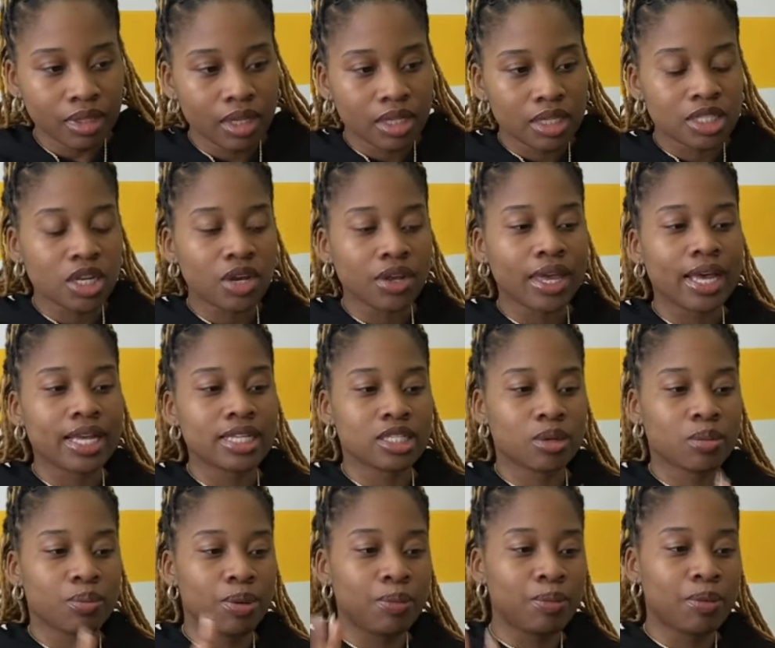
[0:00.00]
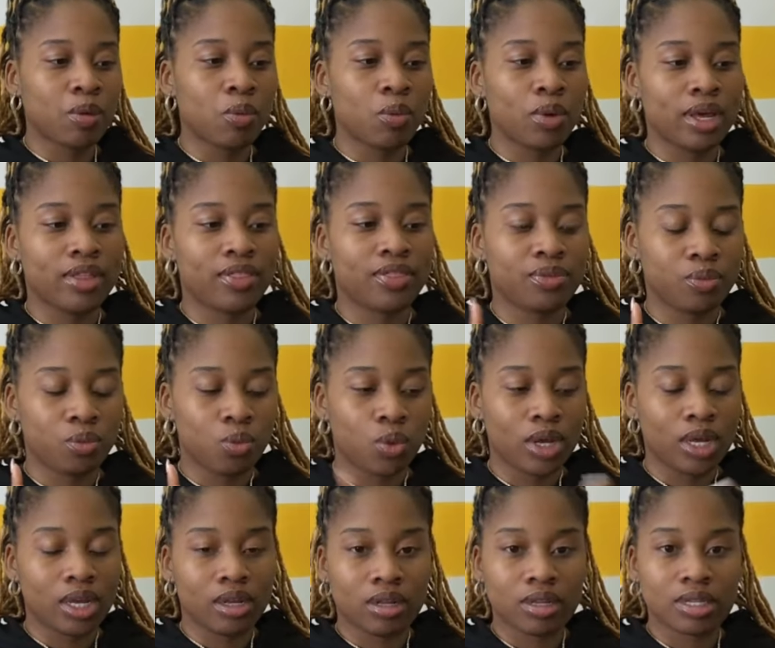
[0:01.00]
So people with
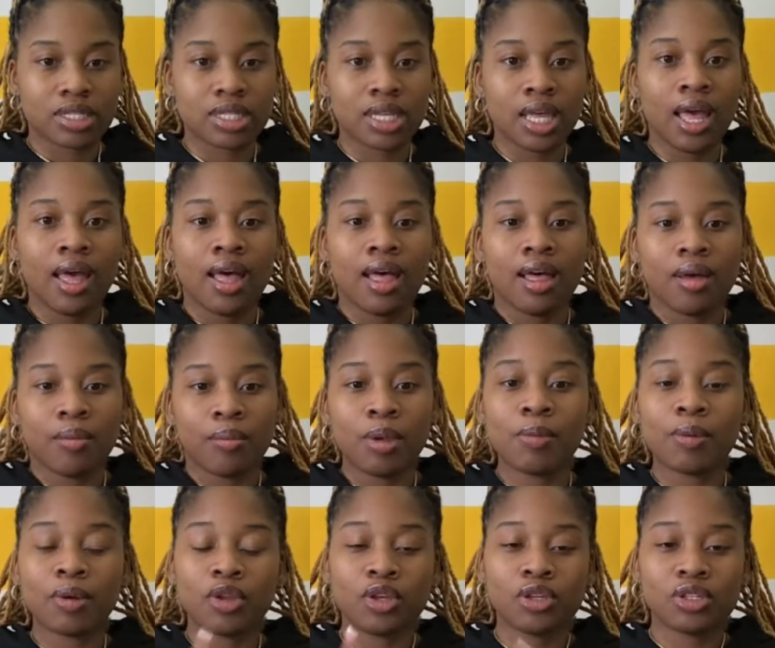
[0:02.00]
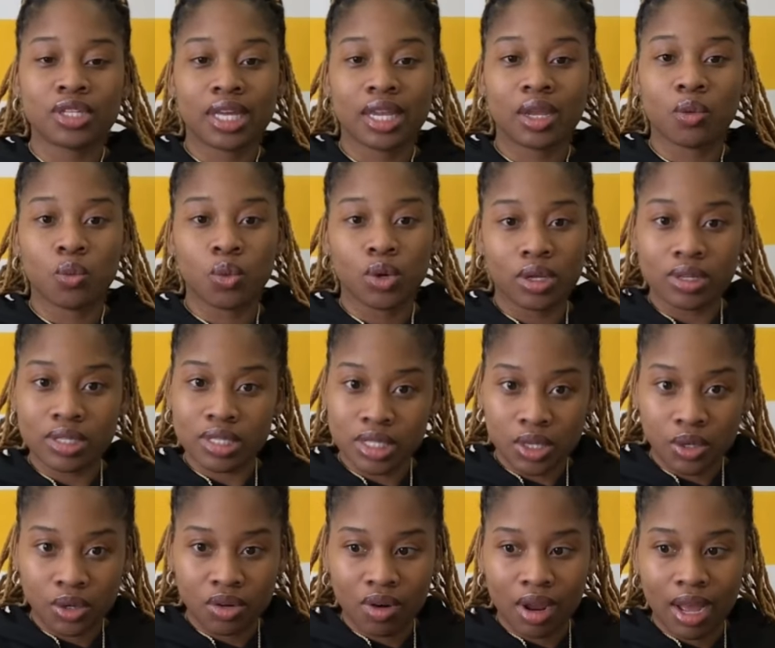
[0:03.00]
wills, people are usually getting wills
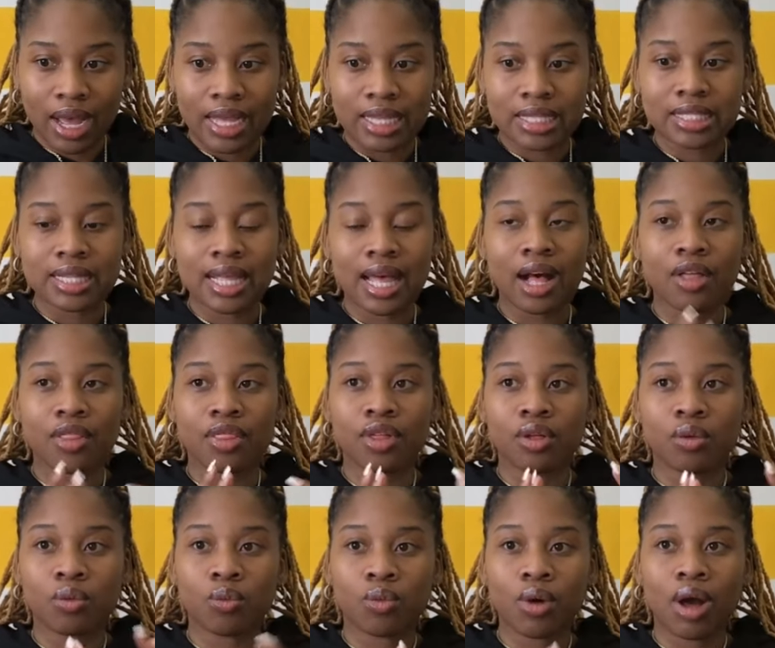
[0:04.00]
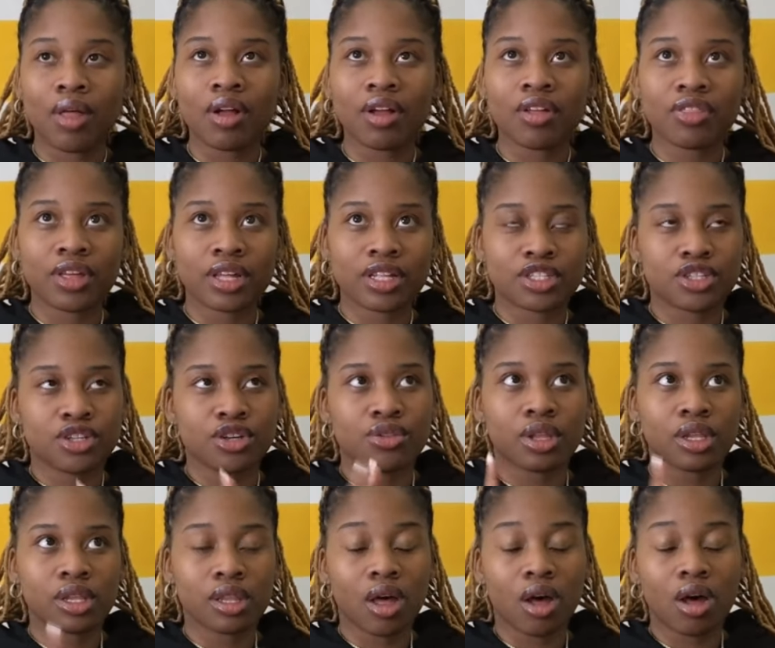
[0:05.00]
notarized. Now, the other thing too,
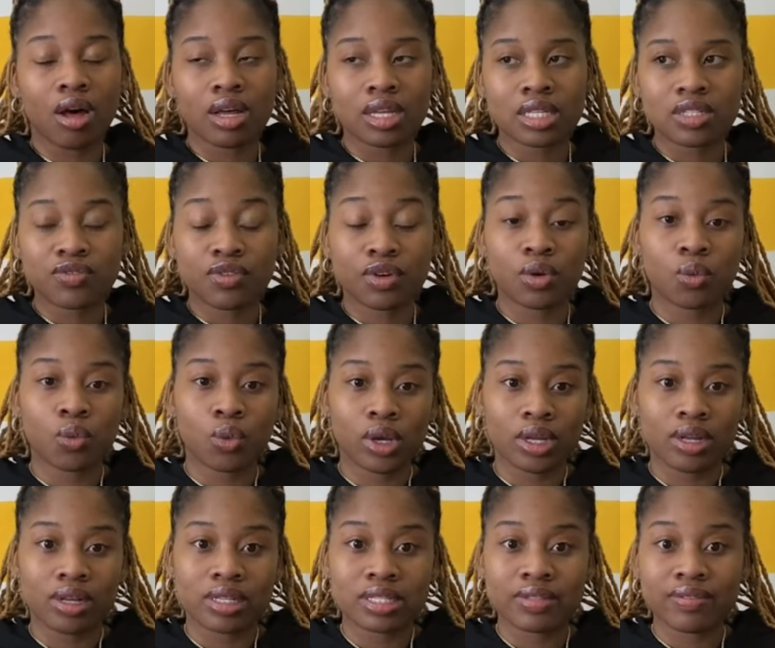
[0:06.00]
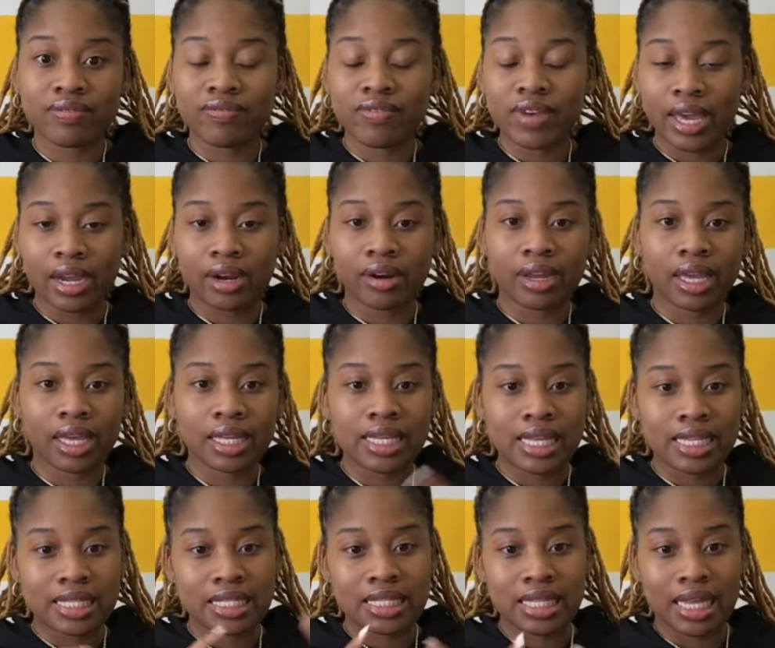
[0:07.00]
the laws for wills vary
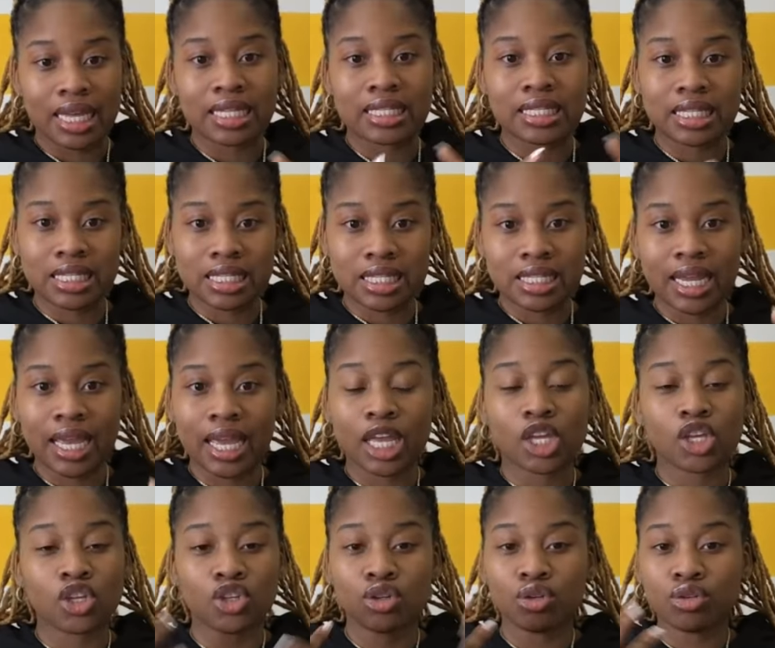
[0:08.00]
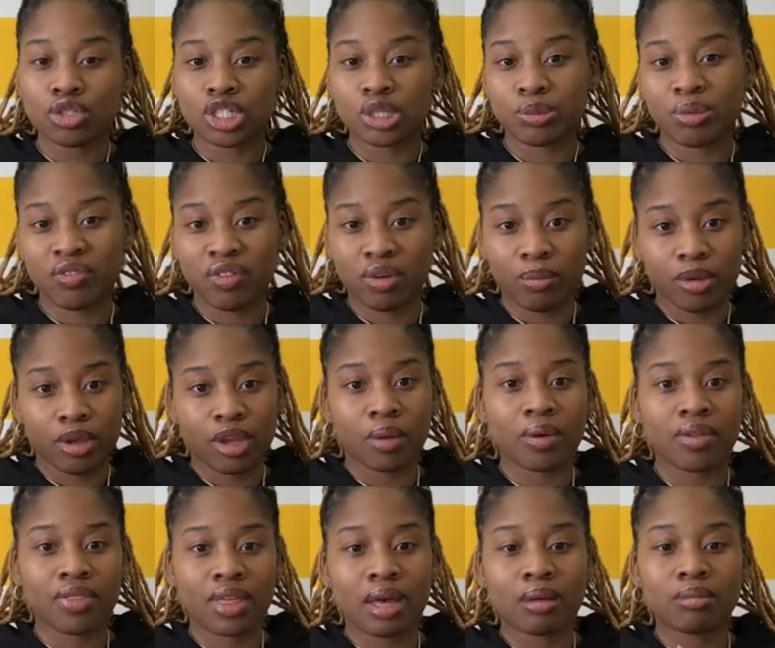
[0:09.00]
state to state. You should be familiar
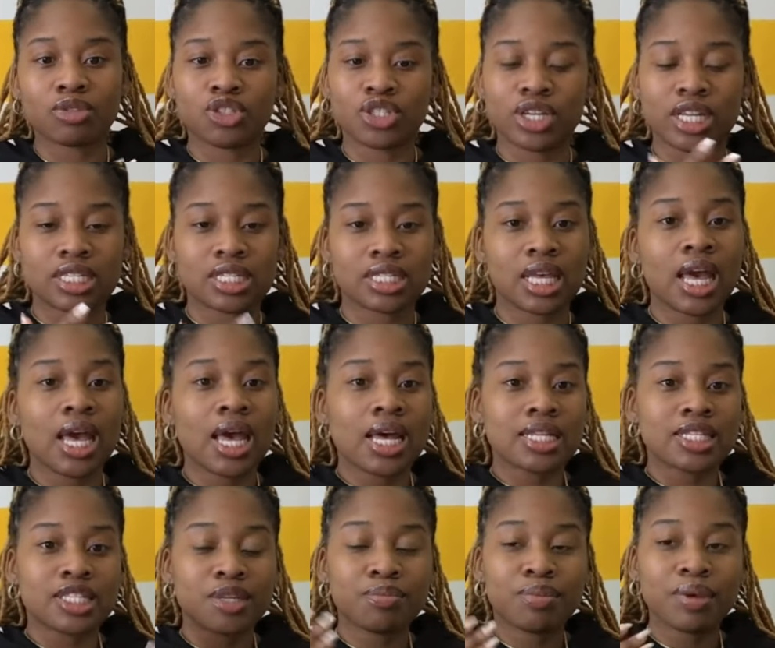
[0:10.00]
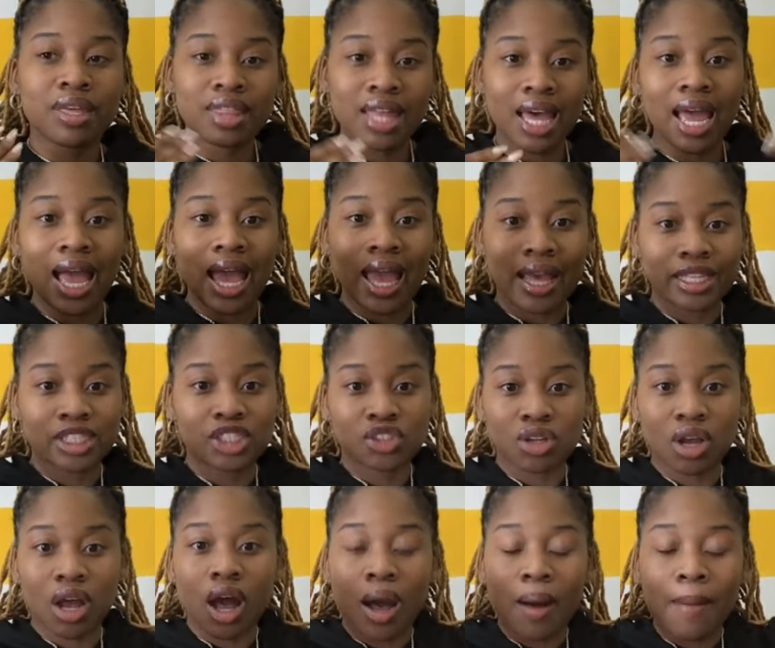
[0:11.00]
with them just to be that
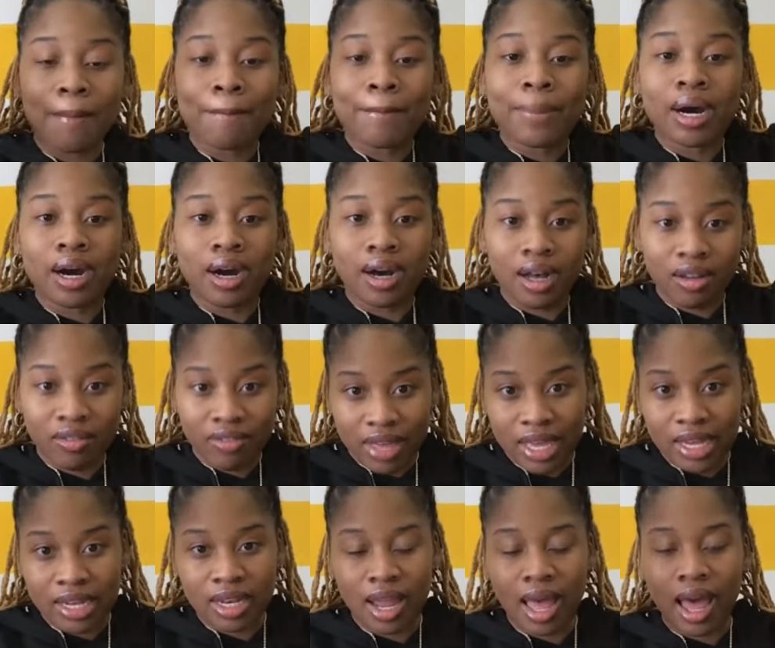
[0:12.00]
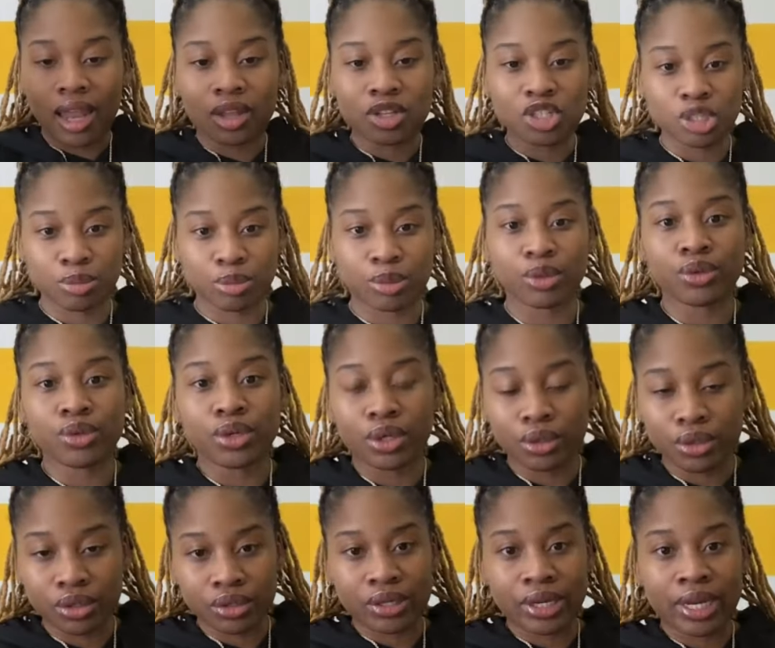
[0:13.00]
extra above and knowledgeable
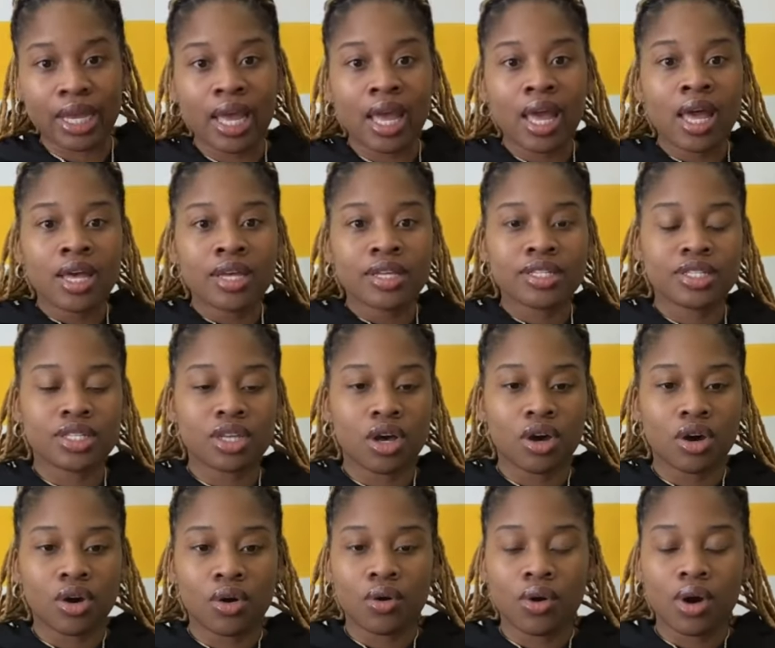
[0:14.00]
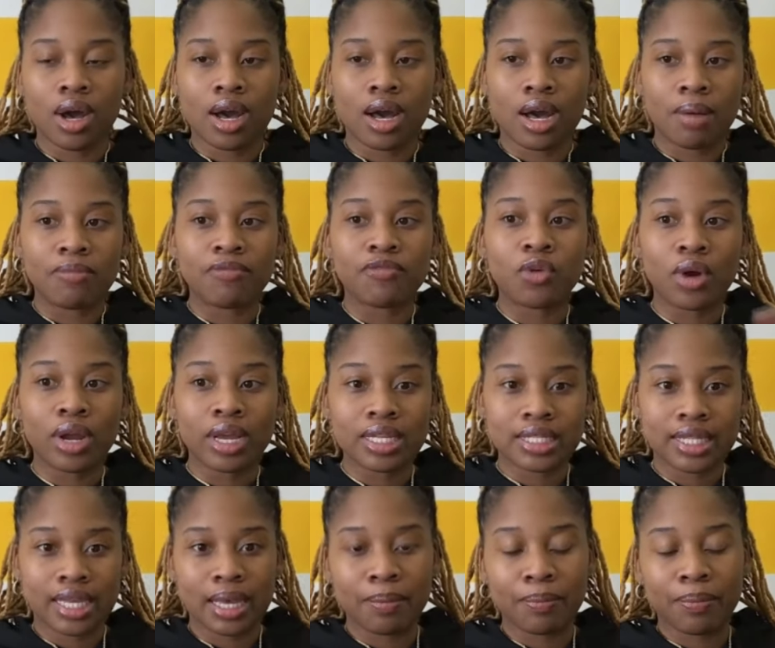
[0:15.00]
notary. So, for
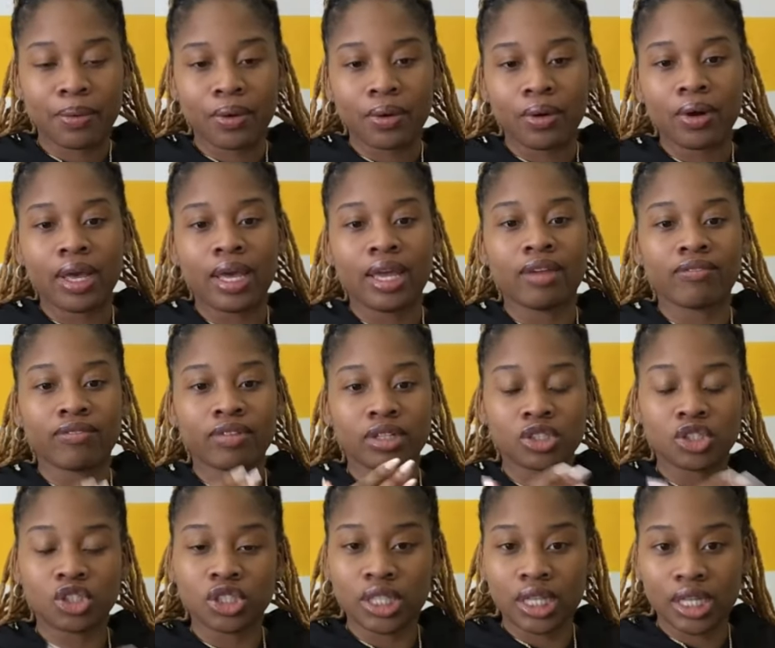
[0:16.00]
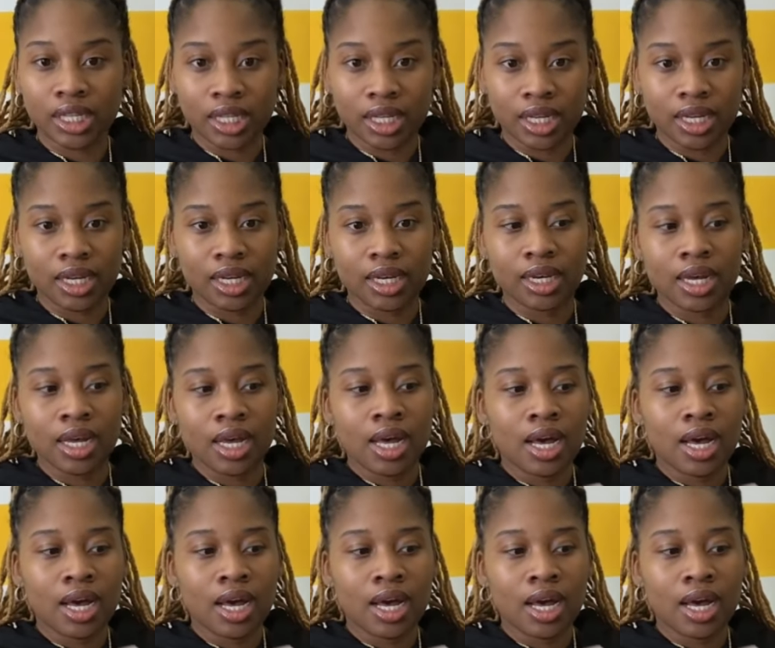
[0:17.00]
example, in Virginia,